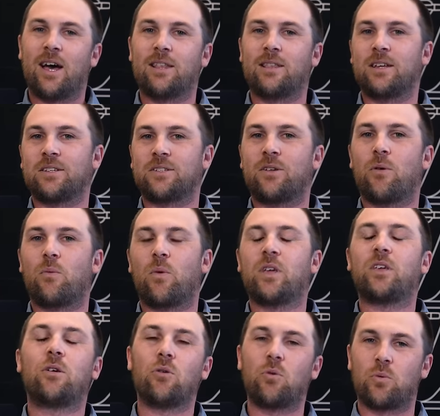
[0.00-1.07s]
and let us know
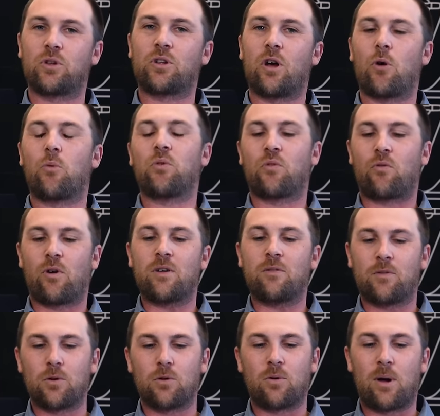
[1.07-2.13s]
where you would go with free
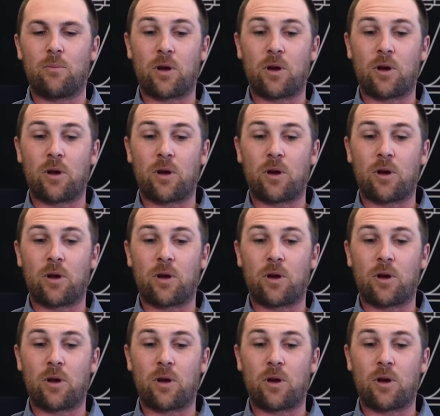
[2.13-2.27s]
fuel.